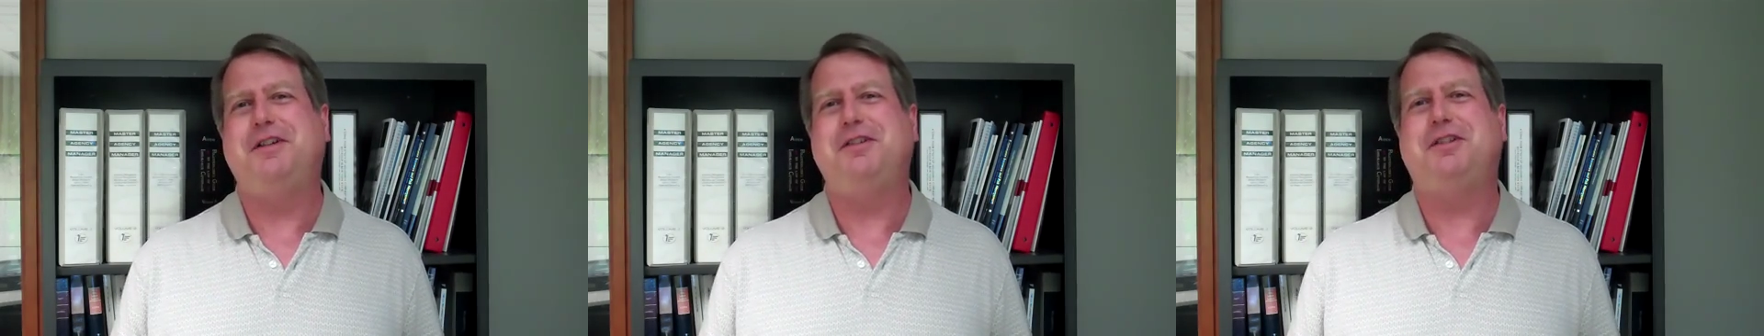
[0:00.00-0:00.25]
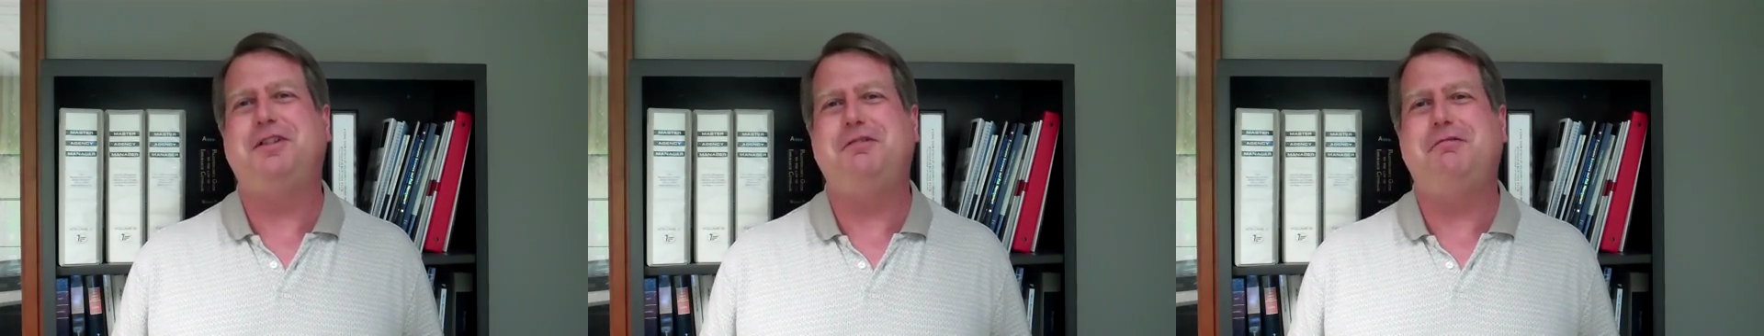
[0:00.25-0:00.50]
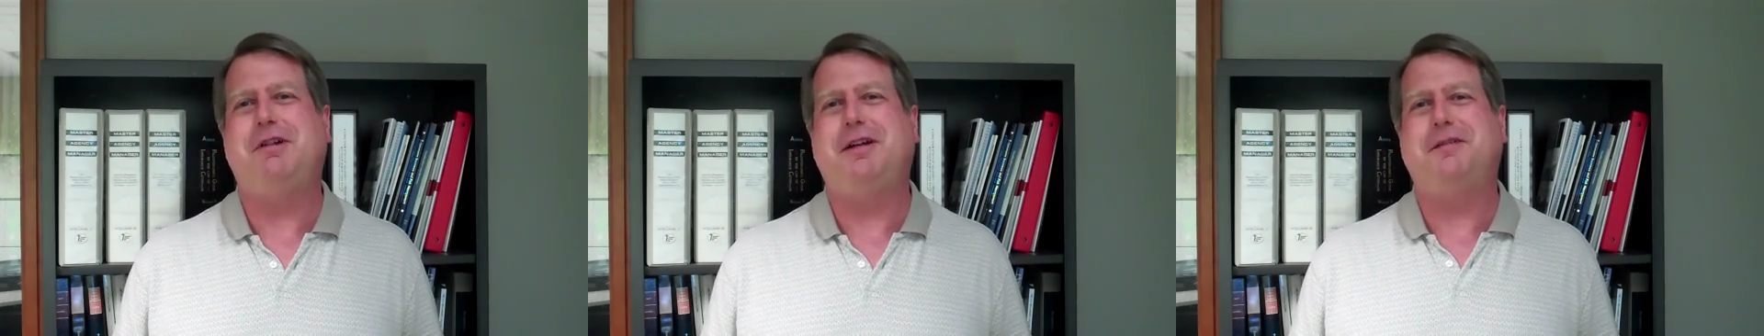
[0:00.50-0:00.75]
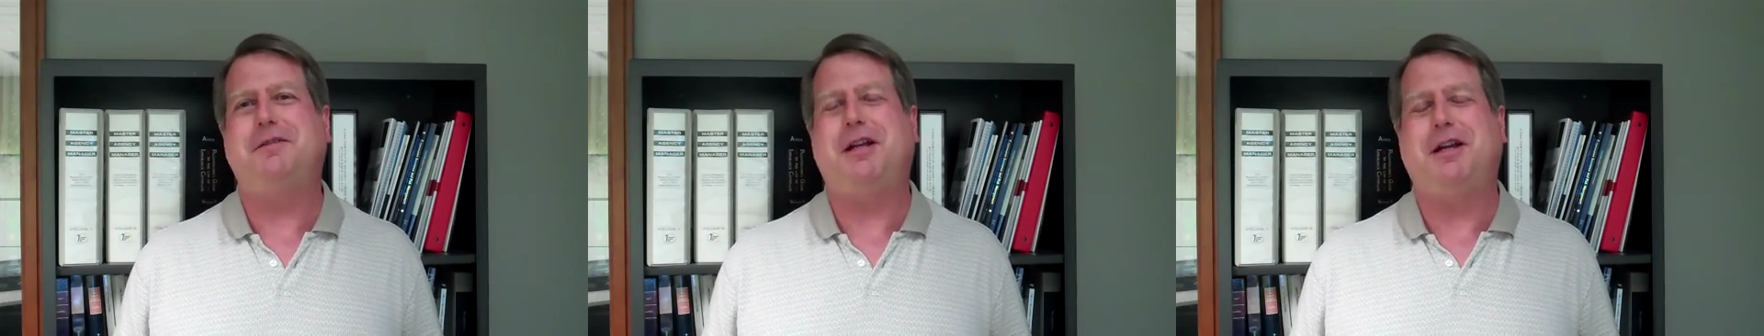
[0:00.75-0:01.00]
you
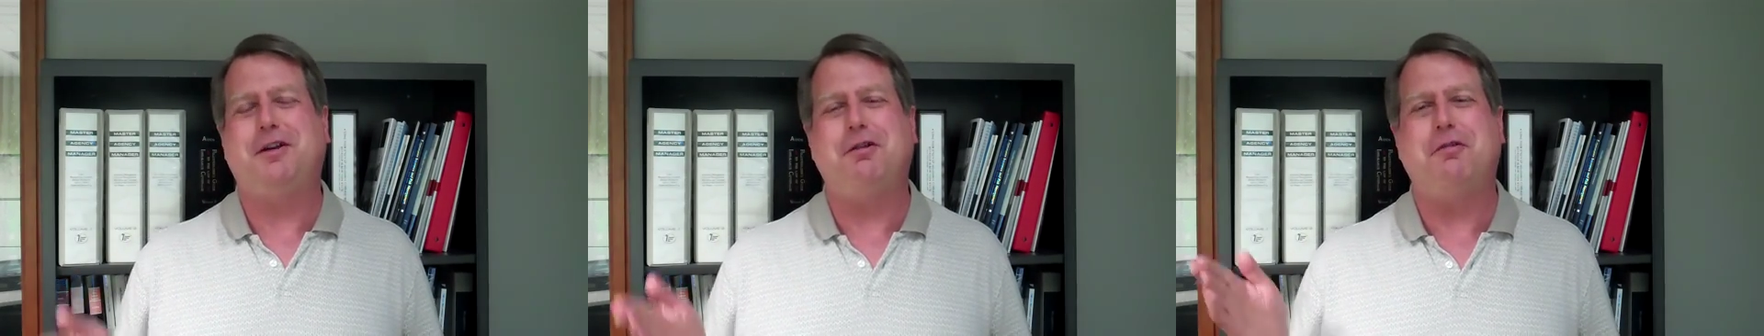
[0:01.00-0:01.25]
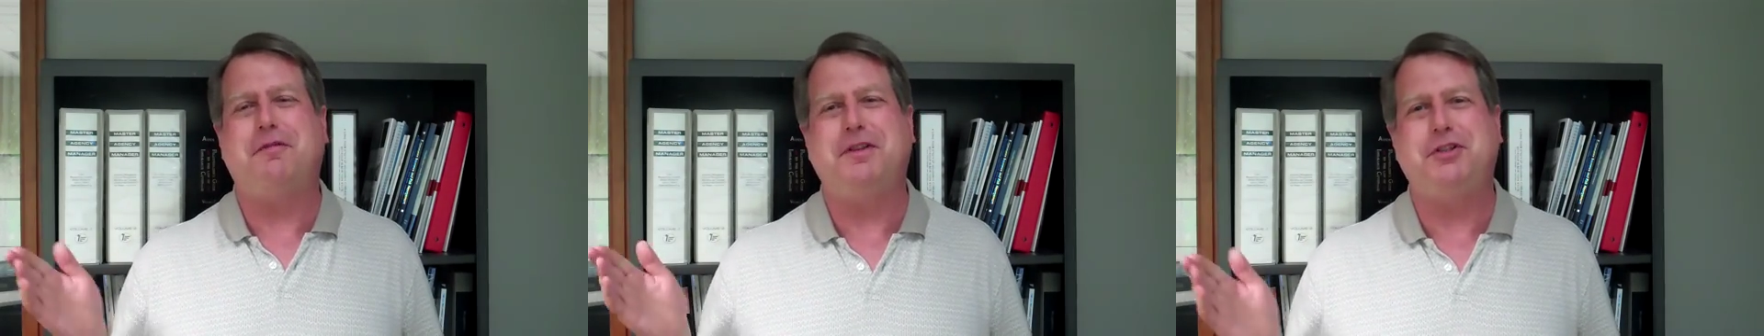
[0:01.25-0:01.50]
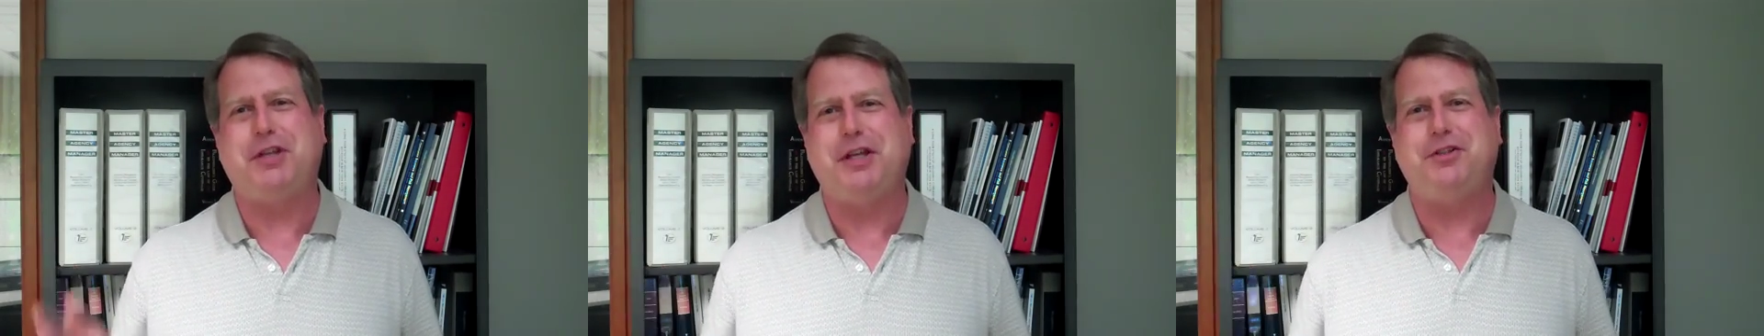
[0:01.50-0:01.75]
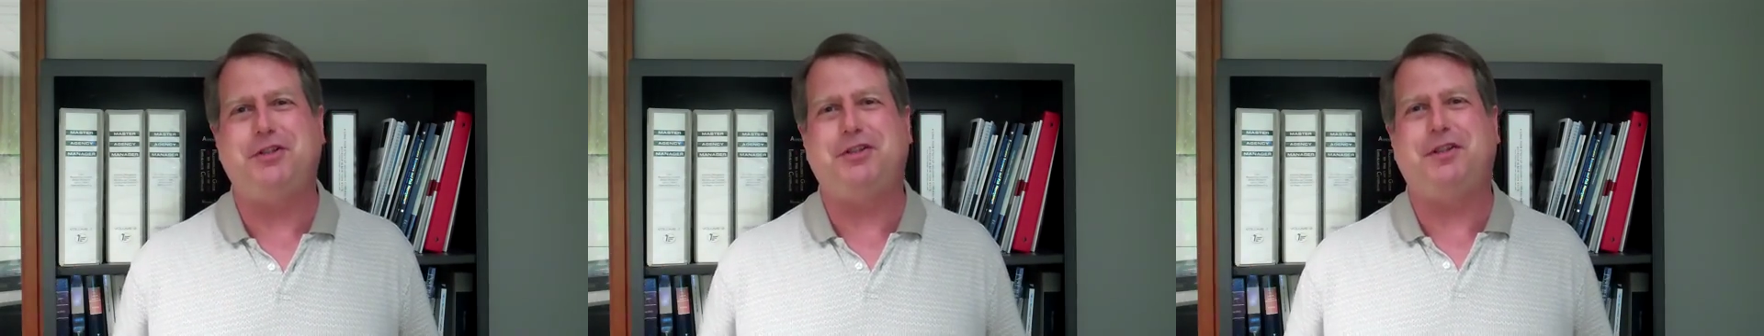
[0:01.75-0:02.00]
to go over the
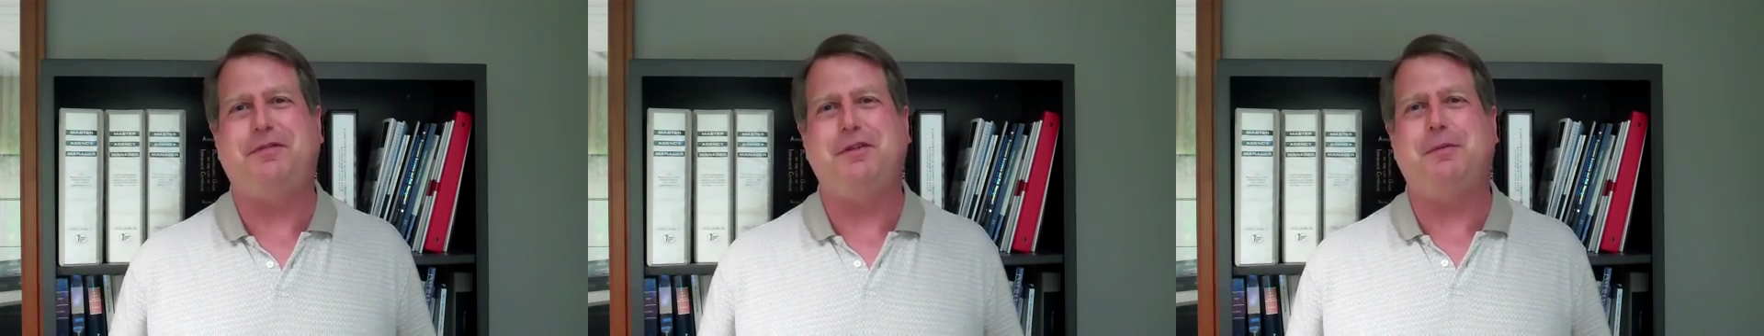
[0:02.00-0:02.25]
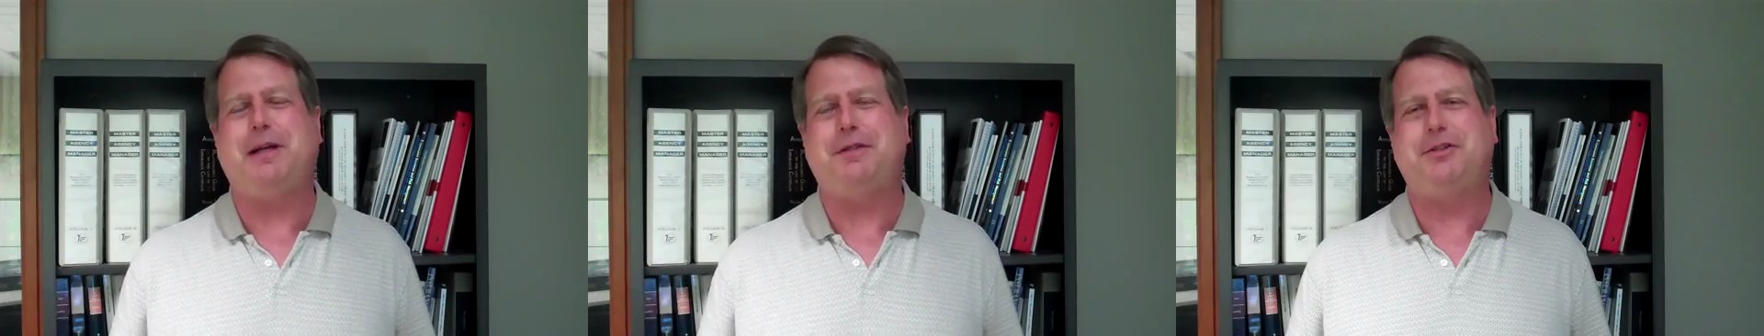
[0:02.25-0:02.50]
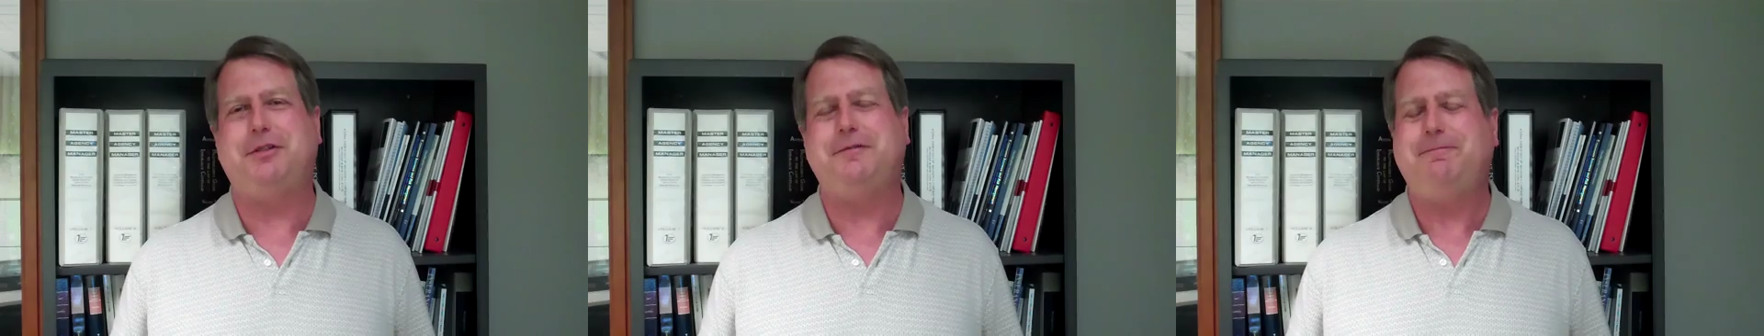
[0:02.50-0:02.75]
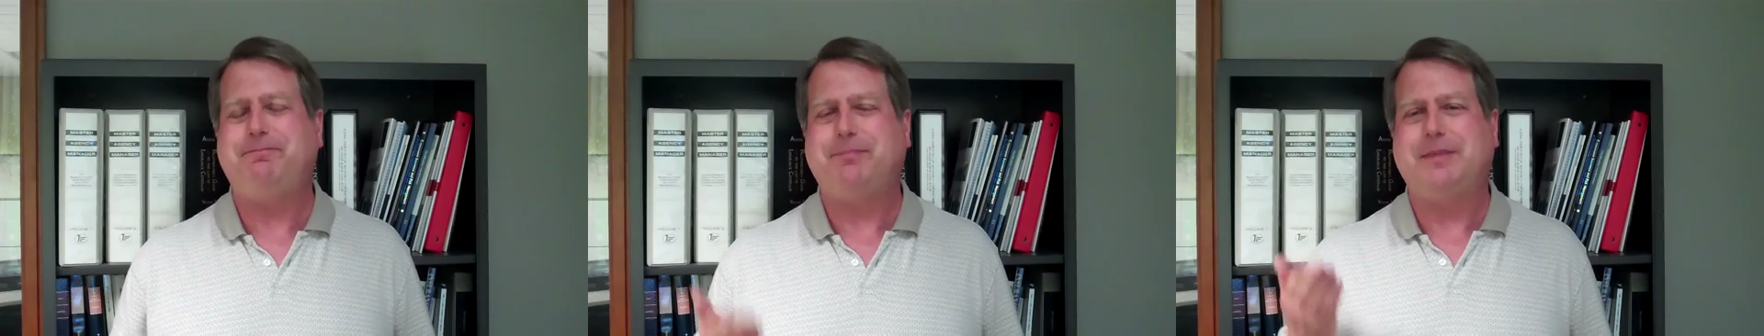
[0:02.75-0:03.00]
changes if you want to.